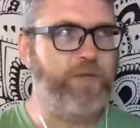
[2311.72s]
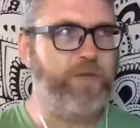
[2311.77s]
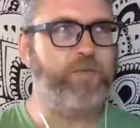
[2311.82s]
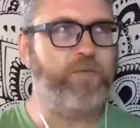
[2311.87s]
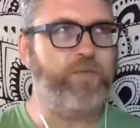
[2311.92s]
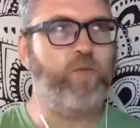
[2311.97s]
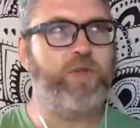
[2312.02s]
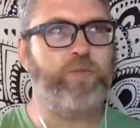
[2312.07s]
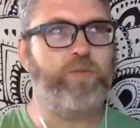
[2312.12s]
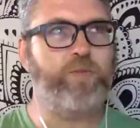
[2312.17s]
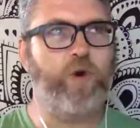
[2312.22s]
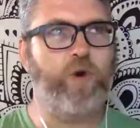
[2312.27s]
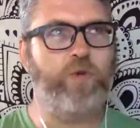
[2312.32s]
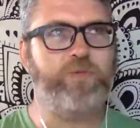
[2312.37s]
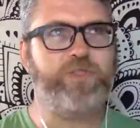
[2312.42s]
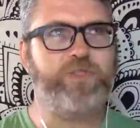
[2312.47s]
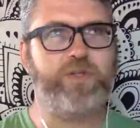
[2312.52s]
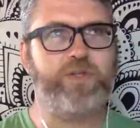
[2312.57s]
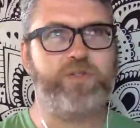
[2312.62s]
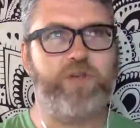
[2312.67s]
I mean, when the
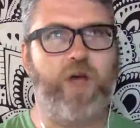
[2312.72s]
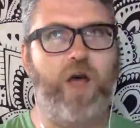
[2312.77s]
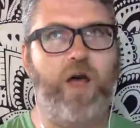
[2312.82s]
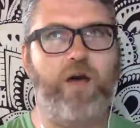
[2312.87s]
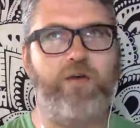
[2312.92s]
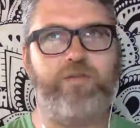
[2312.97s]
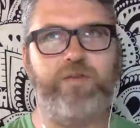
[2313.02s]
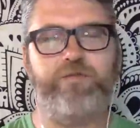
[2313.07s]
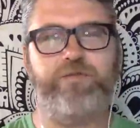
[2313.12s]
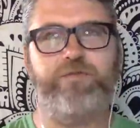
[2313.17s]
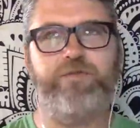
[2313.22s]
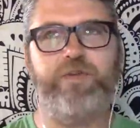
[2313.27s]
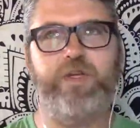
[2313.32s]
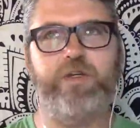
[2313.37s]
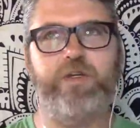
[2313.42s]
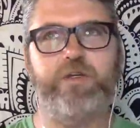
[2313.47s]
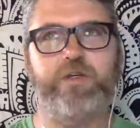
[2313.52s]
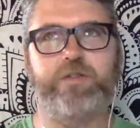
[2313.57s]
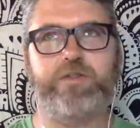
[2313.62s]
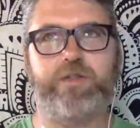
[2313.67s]
poem starts off, it
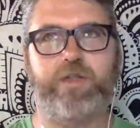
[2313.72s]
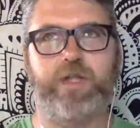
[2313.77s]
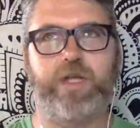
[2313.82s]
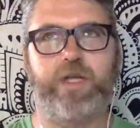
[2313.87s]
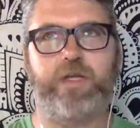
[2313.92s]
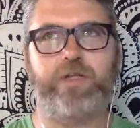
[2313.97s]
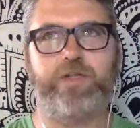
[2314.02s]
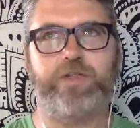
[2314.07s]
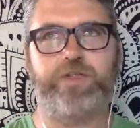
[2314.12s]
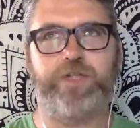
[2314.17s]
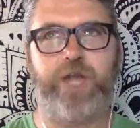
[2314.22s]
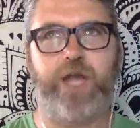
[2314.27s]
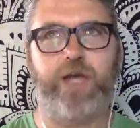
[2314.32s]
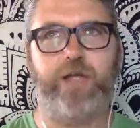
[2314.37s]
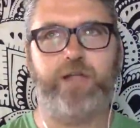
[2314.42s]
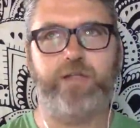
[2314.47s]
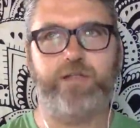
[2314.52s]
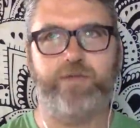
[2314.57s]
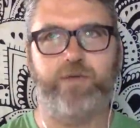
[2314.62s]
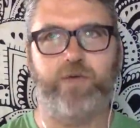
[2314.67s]
feels like a
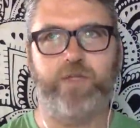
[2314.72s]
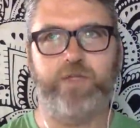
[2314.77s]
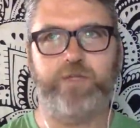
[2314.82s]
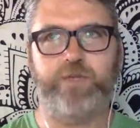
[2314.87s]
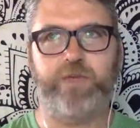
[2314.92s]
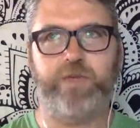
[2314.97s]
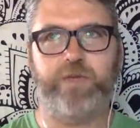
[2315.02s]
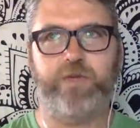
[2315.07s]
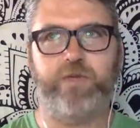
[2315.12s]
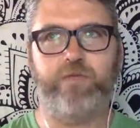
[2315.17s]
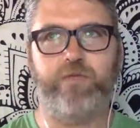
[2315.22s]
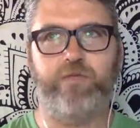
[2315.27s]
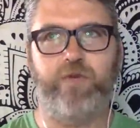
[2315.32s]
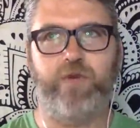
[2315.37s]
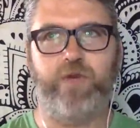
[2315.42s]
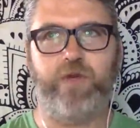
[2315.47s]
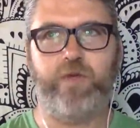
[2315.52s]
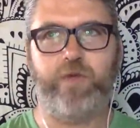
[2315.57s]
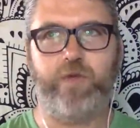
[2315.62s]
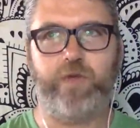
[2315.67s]
child's voice, but
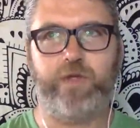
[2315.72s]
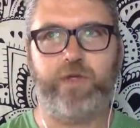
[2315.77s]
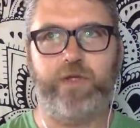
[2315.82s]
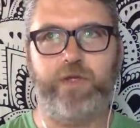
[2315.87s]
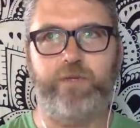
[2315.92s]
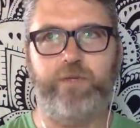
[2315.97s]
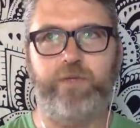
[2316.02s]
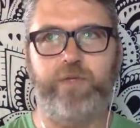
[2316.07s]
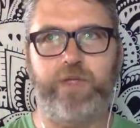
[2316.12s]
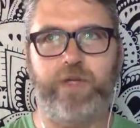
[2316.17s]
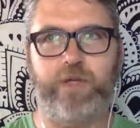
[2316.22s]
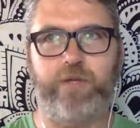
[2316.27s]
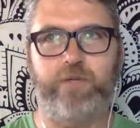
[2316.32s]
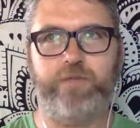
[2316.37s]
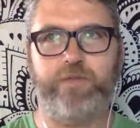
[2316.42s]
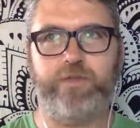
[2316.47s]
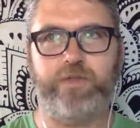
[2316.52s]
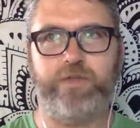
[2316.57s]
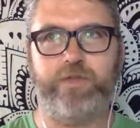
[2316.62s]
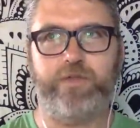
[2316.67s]
very quickly it
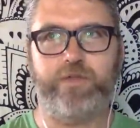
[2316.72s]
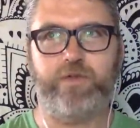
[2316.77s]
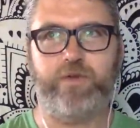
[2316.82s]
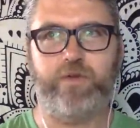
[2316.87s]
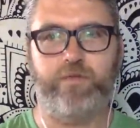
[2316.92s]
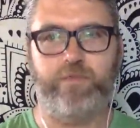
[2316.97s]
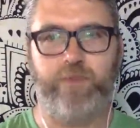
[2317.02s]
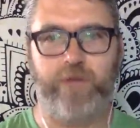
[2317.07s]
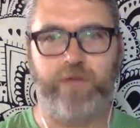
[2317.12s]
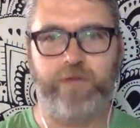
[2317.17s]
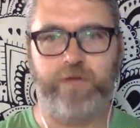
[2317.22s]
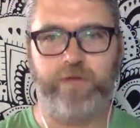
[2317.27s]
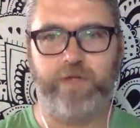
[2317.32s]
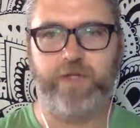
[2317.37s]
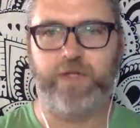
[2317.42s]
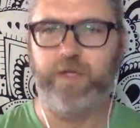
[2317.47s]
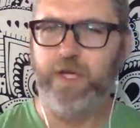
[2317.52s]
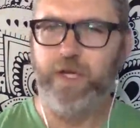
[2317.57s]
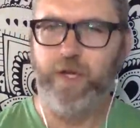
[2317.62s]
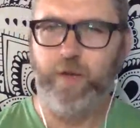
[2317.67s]
becomes sort of
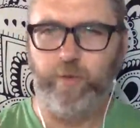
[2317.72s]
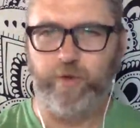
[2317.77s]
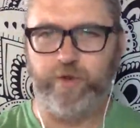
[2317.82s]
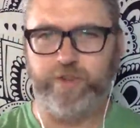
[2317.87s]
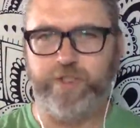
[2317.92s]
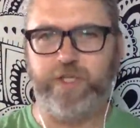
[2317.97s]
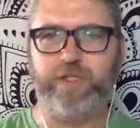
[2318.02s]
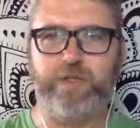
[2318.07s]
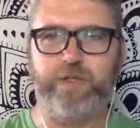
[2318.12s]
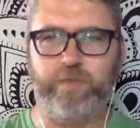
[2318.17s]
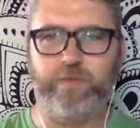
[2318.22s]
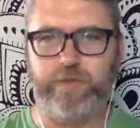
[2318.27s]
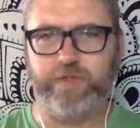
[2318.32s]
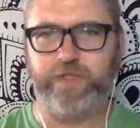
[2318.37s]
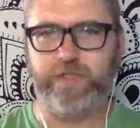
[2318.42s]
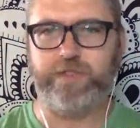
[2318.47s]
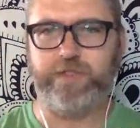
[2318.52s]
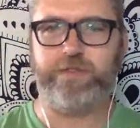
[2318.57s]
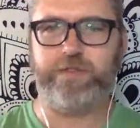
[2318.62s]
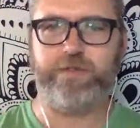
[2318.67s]
motherly. Particularly
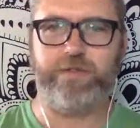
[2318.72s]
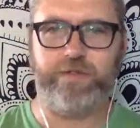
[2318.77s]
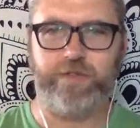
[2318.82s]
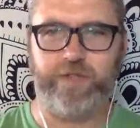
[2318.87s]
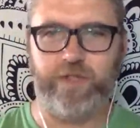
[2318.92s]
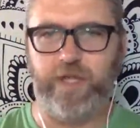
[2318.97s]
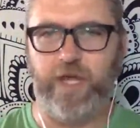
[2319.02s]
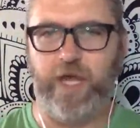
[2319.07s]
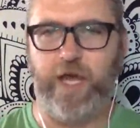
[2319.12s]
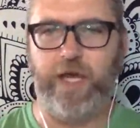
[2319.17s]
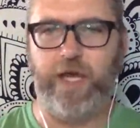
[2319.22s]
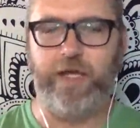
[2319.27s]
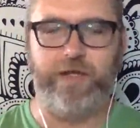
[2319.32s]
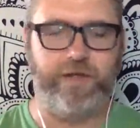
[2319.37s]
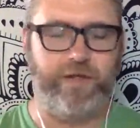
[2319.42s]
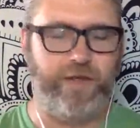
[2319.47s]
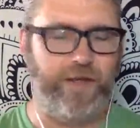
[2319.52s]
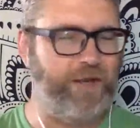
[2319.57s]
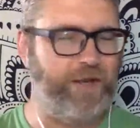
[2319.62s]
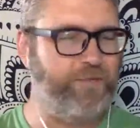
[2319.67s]
with this, the
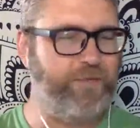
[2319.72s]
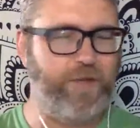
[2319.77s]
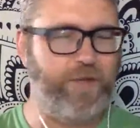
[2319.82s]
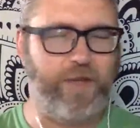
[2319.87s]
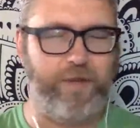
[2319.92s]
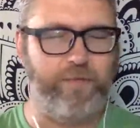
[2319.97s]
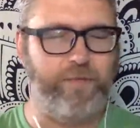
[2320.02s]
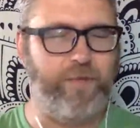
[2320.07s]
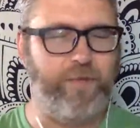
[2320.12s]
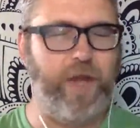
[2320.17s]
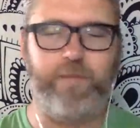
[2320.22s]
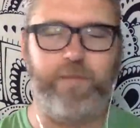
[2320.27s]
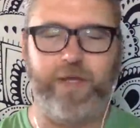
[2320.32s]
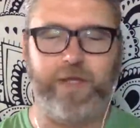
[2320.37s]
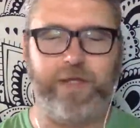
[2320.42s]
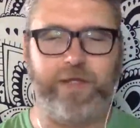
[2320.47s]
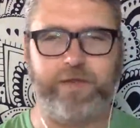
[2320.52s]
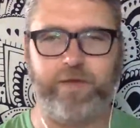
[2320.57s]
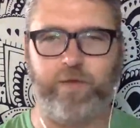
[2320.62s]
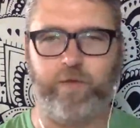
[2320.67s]
line, I, um, I
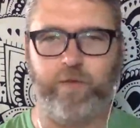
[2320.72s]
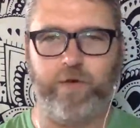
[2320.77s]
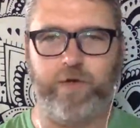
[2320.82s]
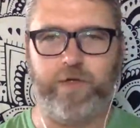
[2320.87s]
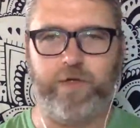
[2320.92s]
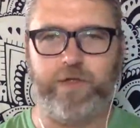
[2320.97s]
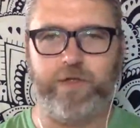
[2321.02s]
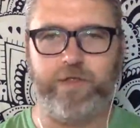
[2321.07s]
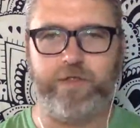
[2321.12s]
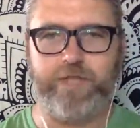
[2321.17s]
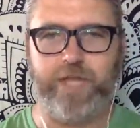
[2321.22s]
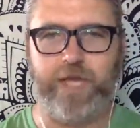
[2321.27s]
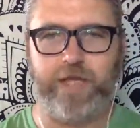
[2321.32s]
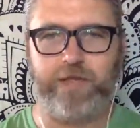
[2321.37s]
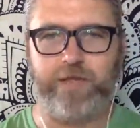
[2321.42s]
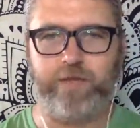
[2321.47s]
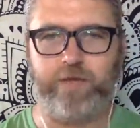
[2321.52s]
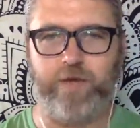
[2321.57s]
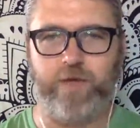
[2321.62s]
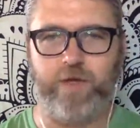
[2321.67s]
may get the wording
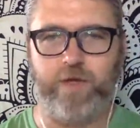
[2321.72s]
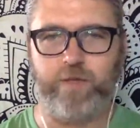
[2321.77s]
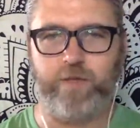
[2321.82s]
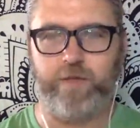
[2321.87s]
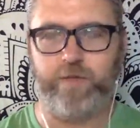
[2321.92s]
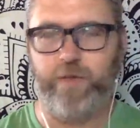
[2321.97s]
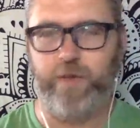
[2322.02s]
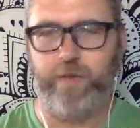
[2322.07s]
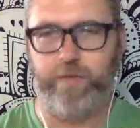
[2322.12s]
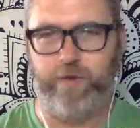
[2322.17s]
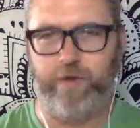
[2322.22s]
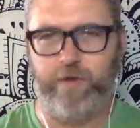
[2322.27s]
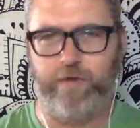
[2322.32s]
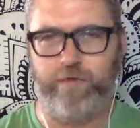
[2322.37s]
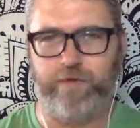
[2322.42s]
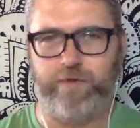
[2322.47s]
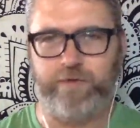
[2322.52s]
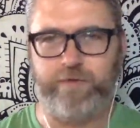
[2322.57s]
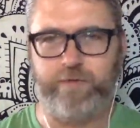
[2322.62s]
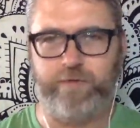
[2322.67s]
exactly wrong, but my
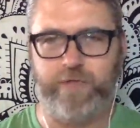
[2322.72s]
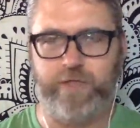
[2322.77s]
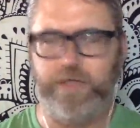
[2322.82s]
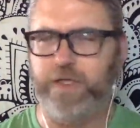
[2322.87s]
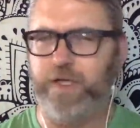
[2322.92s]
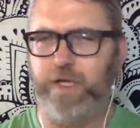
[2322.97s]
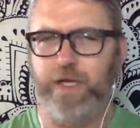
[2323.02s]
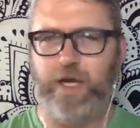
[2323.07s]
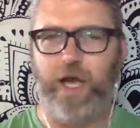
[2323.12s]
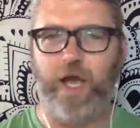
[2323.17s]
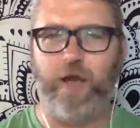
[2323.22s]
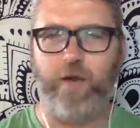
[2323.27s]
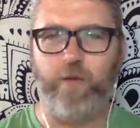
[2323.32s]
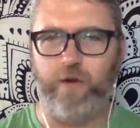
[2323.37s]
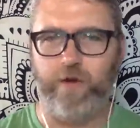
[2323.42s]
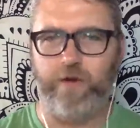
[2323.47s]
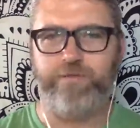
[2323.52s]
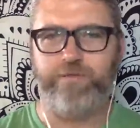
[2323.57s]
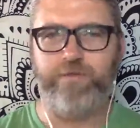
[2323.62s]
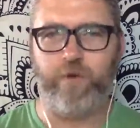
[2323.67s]
paraphrase would be, "I
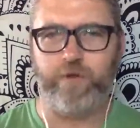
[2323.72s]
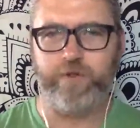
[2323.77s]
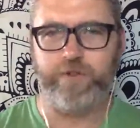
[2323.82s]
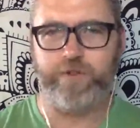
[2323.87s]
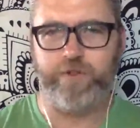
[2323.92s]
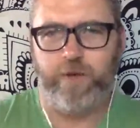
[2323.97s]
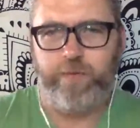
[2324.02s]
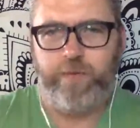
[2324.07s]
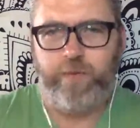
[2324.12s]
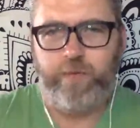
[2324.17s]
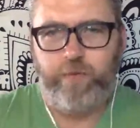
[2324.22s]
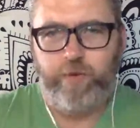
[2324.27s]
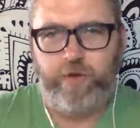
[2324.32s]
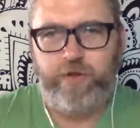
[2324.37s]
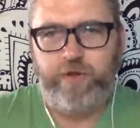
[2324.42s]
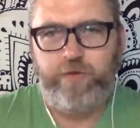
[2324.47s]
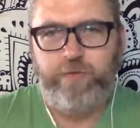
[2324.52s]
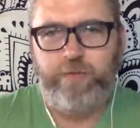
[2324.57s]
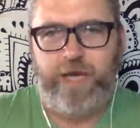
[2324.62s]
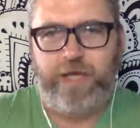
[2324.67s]
want to fold you up and
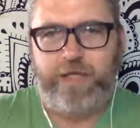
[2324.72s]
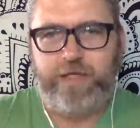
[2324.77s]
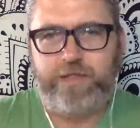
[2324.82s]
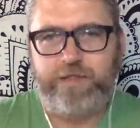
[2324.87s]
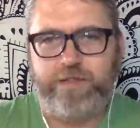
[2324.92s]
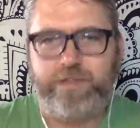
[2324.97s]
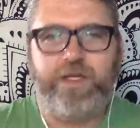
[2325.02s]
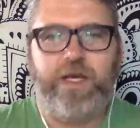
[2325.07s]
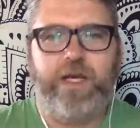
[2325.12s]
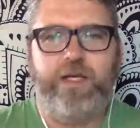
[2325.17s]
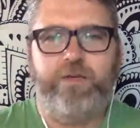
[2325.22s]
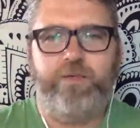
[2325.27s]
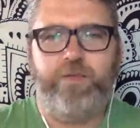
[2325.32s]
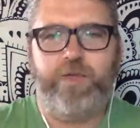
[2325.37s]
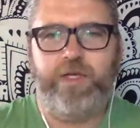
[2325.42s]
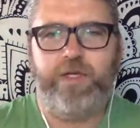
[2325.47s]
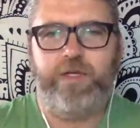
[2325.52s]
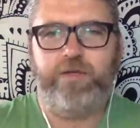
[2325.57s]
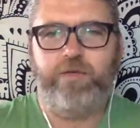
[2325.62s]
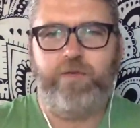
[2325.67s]
put you back inside
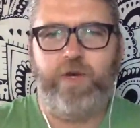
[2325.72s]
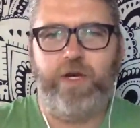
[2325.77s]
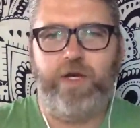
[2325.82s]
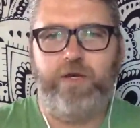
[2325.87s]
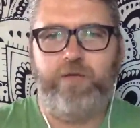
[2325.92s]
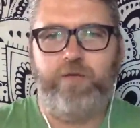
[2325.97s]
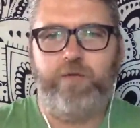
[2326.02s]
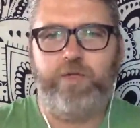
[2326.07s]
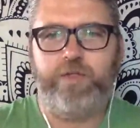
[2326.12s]
me," right?